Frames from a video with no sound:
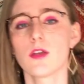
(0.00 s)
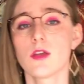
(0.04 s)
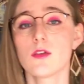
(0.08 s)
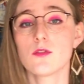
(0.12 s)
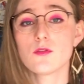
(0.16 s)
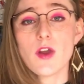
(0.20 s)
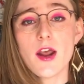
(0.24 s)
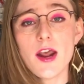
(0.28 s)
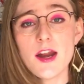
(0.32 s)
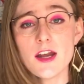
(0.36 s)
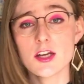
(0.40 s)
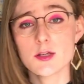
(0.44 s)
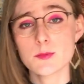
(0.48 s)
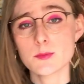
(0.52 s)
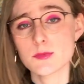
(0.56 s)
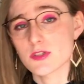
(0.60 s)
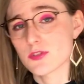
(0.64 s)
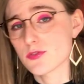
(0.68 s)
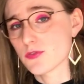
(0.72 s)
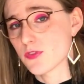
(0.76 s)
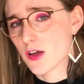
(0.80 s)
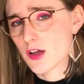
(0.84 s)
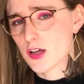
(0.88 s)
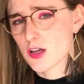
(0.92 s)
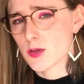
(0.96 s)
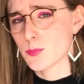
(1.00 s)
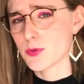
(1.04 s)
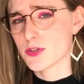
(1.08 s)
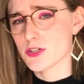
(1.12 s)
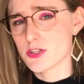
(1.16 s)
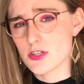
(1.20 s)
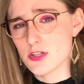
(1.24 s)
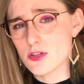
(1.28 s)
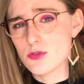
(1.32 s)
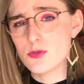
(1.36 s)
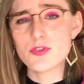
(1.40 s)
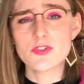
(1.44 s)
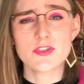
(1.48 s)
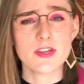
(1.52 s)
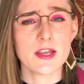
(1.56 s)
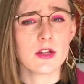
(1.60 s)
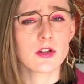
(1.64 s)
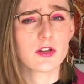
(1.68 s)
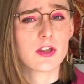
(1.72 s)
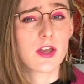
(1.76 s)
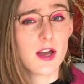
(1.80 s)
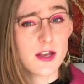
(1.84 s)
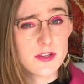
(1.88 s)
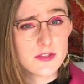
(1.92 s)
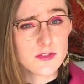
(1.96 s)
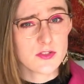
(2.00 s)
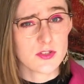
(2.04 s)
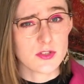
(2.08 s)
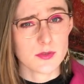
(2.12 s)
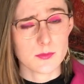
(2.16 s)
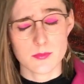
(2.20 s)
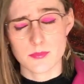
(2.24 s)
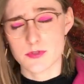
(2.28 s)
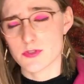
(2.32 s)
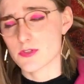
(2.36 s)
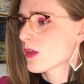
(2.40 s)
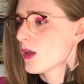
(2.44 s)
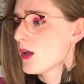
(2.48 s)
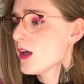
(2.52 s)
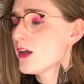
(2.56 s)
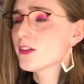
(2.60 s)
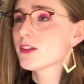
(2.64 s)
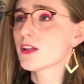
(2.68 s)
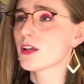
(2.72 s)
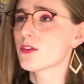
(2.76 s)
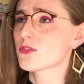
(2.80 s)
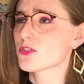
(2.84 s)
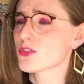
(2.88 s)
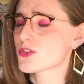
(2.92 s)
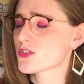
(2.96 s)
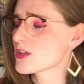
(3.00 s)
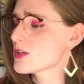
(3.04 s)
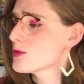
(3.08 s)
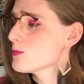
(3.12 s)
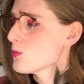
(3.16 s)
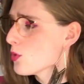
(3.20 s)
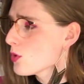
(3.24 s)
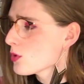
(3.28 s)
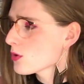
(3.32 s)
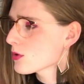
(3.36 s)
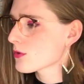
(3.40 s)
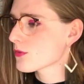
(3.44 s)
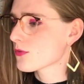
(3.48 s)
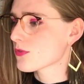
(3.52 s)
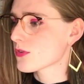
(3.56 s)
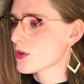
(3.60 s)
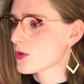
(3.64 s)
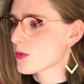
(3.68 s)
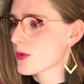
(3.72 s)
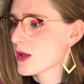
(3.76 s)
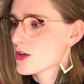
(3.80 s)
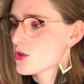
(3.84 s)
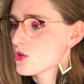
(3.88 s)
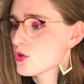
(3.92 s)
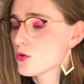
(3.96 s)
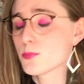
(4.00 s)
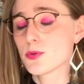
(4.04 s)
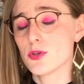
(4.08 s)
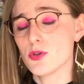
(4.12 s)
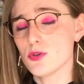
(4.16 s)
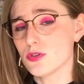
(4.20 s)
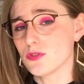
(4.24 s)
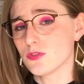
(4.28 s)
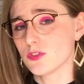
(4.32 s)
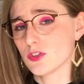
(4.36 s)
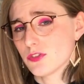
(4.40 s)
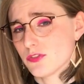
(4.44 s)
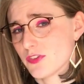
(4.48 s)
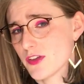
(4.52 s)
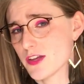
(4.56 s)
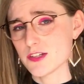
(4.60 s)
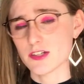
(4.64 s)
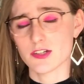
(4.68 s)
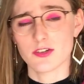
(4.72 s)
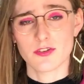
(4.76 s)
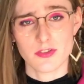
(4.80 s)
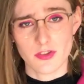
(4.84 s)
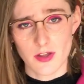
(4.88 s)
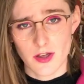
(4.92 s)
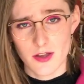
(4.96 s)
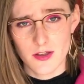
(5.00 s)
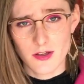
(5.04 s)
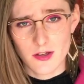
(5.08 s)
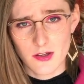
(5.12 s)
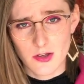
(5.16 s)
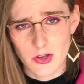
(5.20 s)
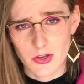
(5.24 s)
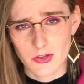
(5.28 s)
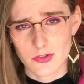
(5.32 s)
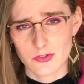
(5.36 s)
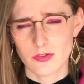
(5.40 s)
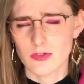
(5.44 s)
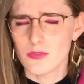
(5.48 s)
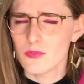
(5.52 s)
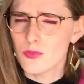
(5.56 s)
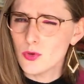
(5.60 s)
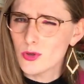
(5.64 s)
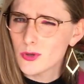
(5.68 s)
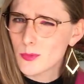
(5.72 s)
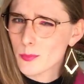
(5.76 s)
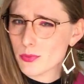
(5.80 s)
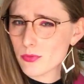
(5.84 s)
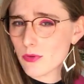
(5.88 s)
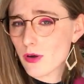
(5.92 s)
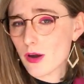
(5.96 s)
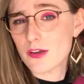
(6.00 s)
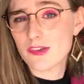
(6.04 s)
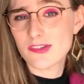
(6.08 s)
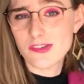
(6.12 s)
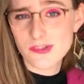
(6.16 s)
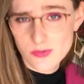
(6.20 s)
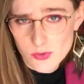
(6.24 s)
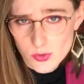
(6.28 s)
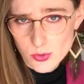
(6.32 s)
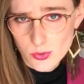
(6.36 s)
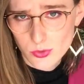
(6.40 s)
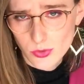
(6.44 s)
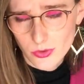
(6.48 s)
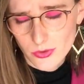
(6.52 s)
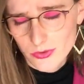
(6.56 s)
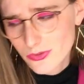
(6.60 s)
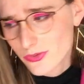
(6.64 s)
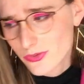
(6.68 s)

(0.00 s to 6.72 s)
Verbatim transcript: Random as but do you sell customs? I'd love to see more of you and your beautiful feet and thigh highs. For a price, of course.